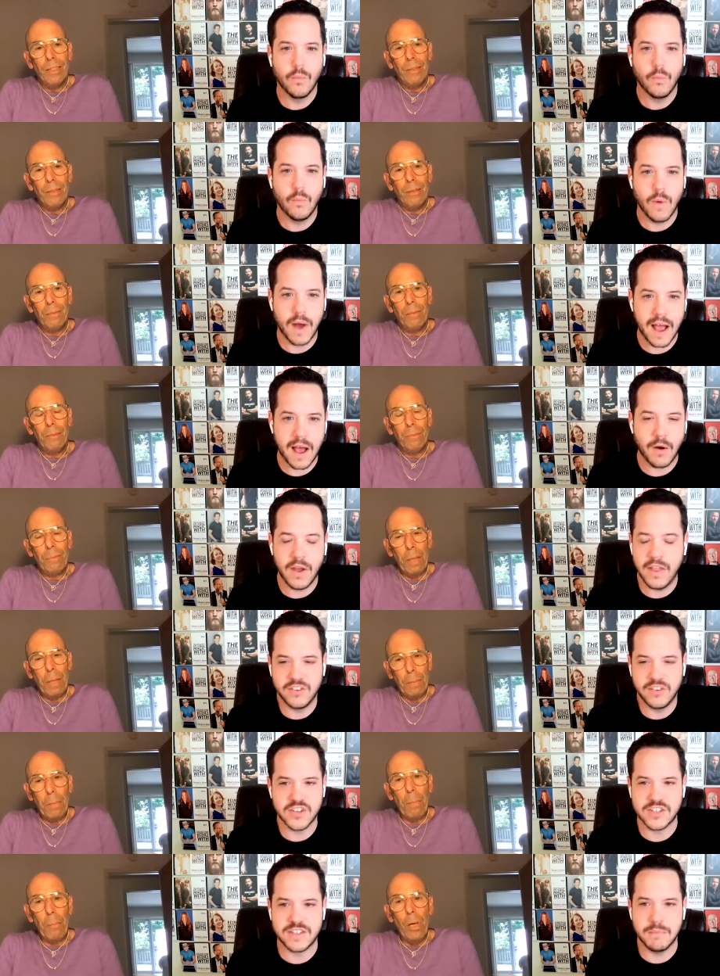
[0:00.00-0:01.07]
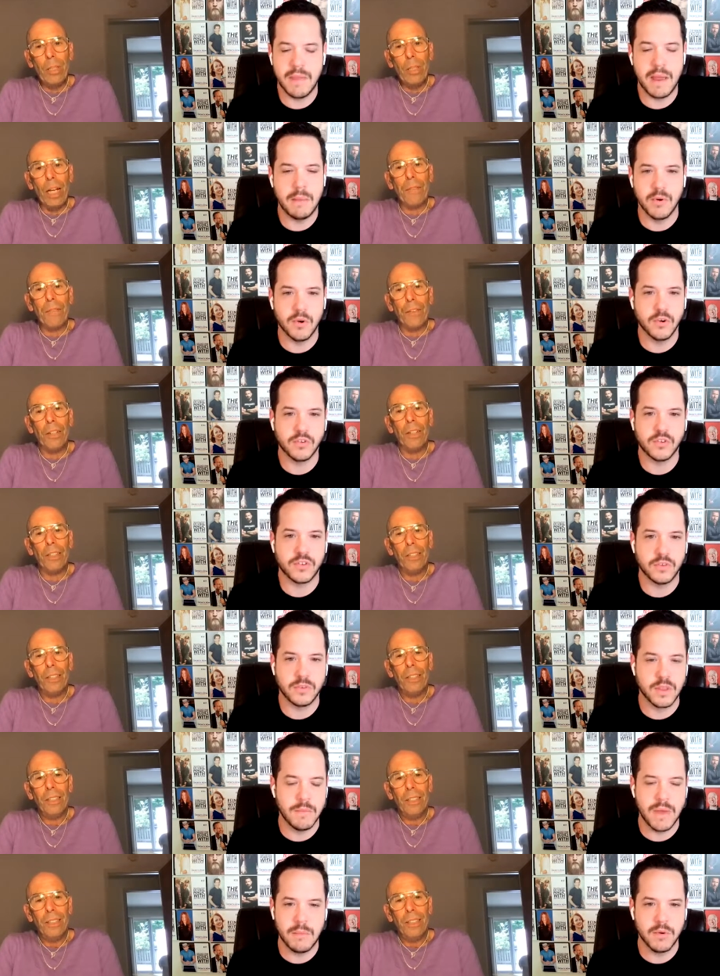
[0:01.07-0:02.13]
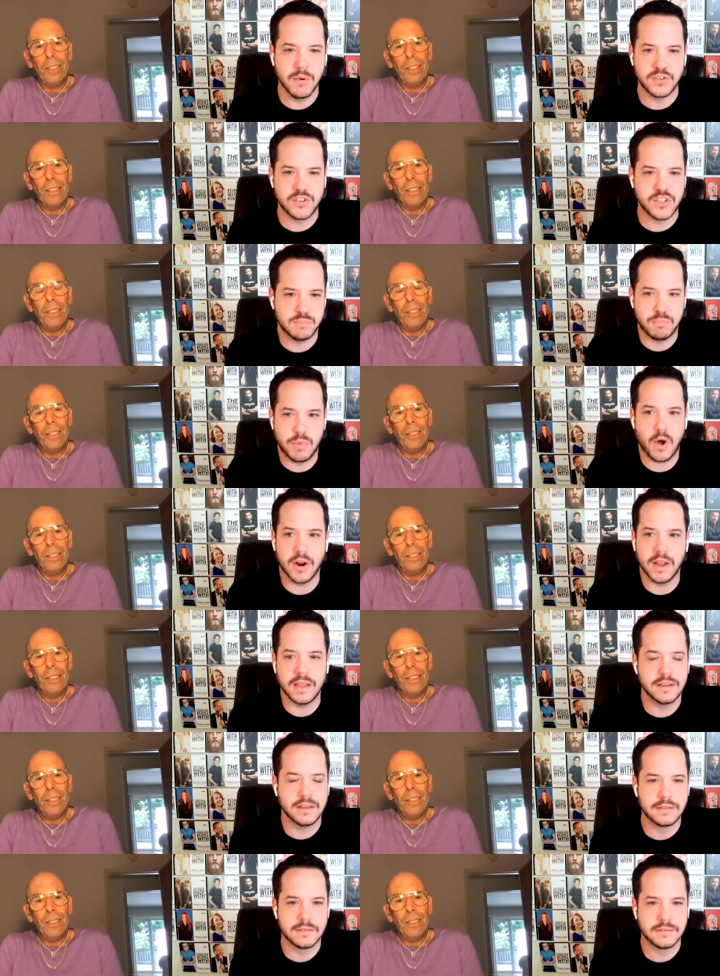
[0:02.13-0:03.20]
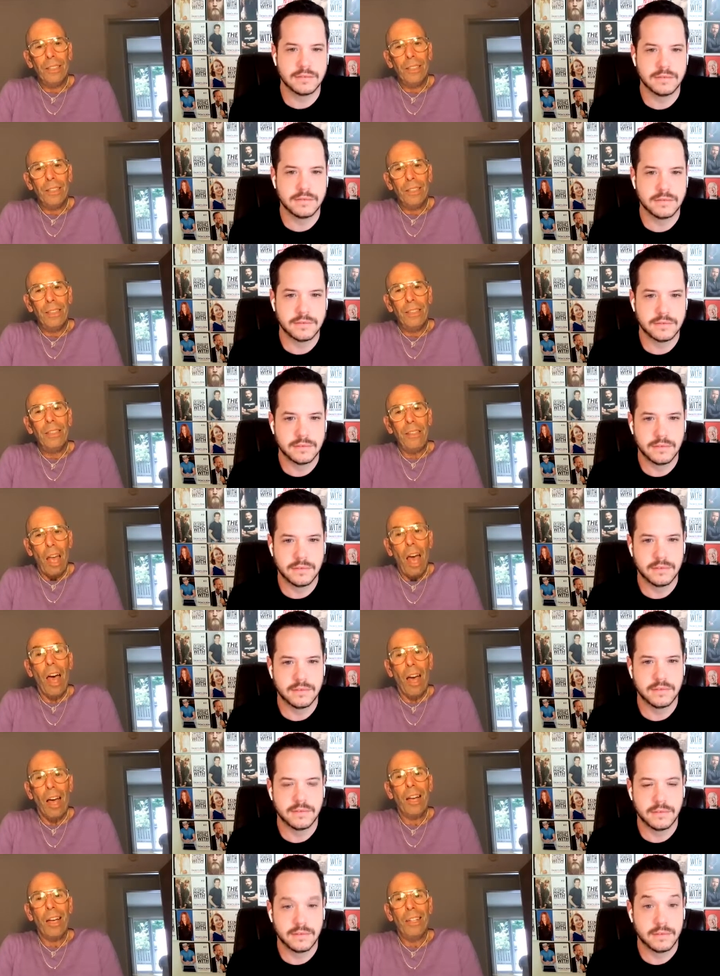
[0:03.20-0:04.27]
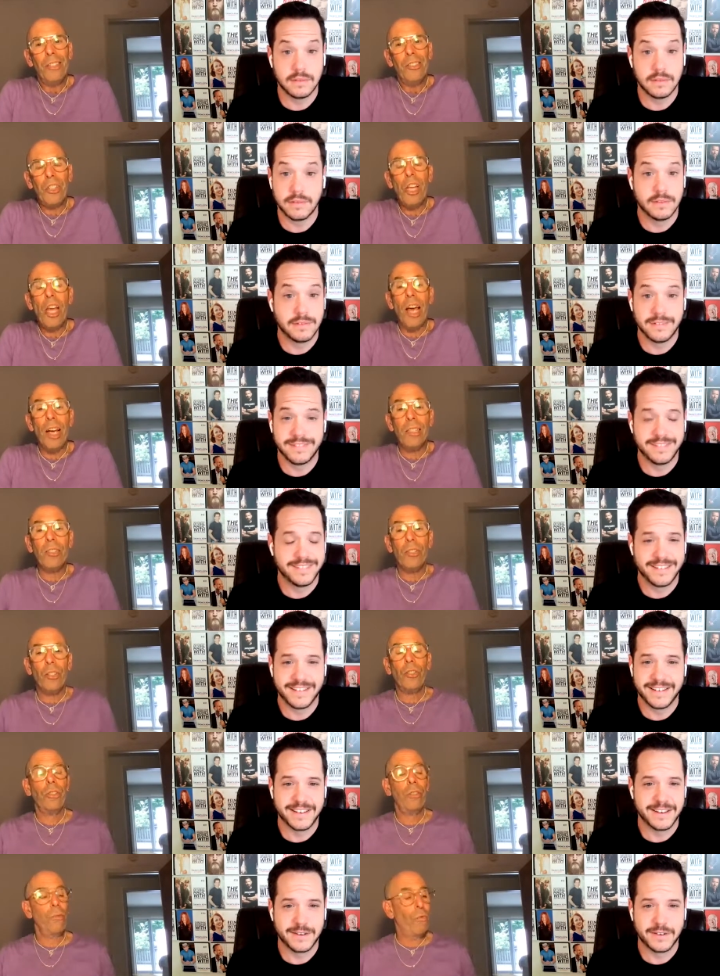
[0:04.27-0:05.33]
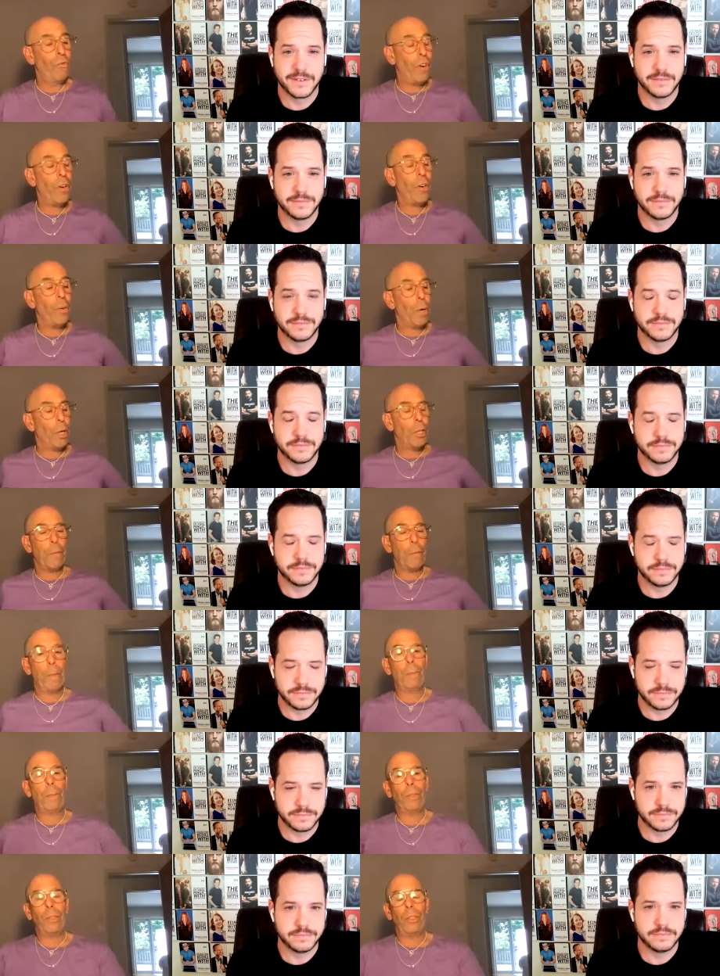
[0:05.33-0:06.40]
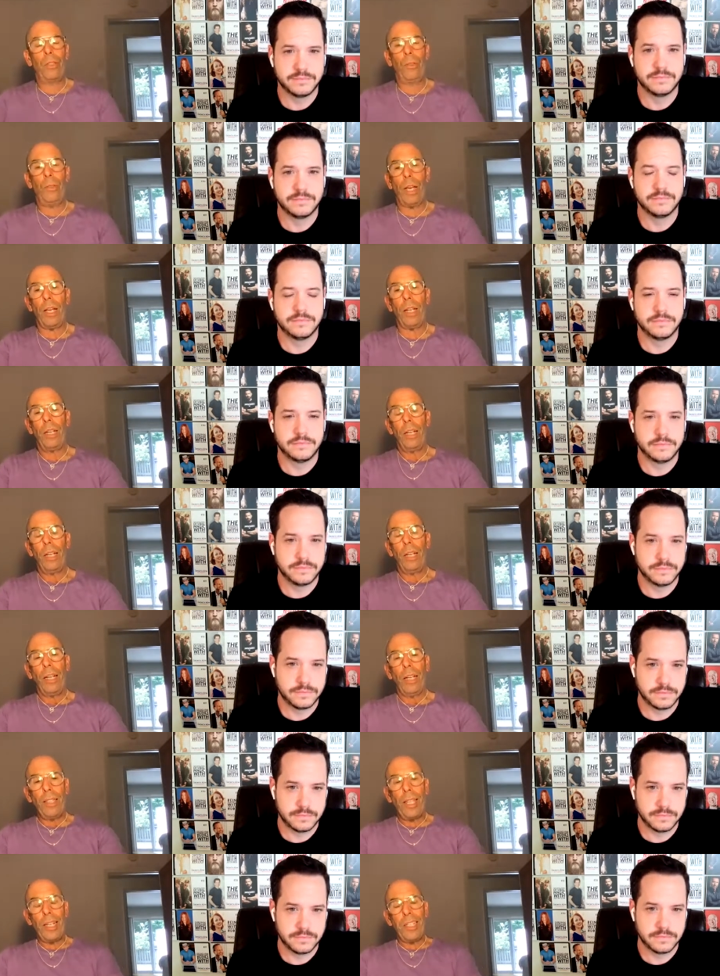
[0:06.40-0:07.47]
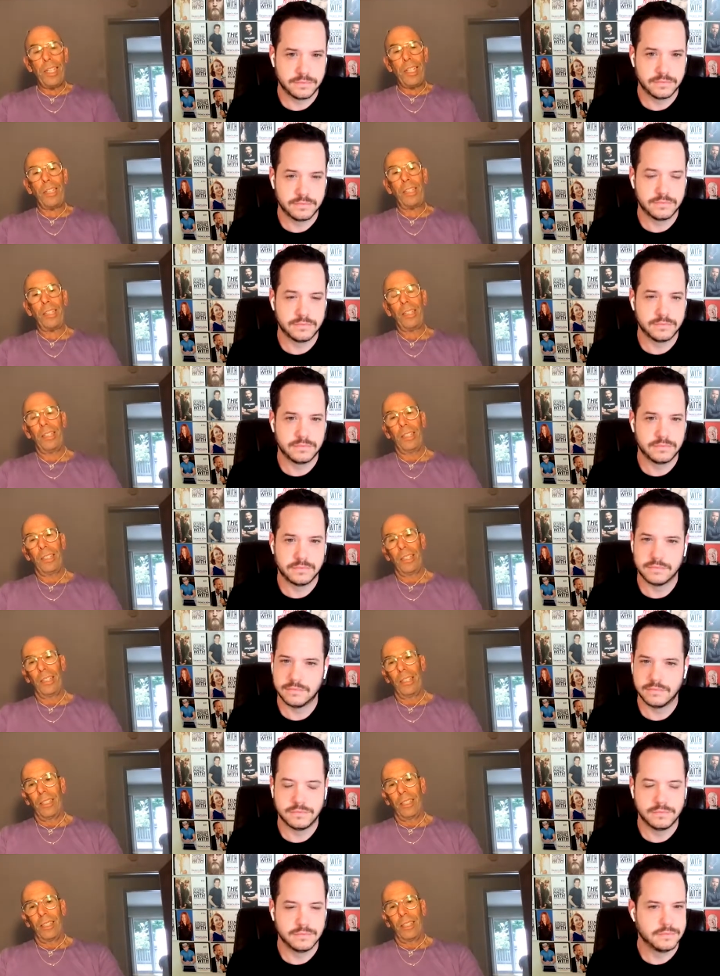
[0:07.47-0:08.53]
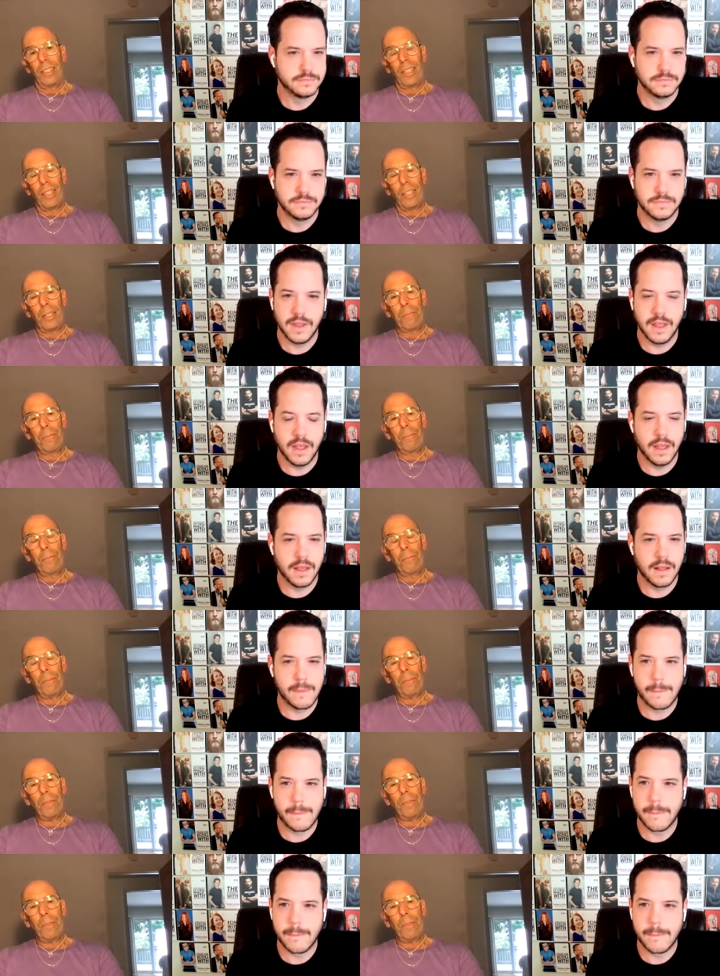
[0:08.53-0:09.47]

Speaker 1: Wow. People and just the members, the members just bought it.
Speaker 2: Yeah. She asked certain very wealthy people to do that, and they did. Um,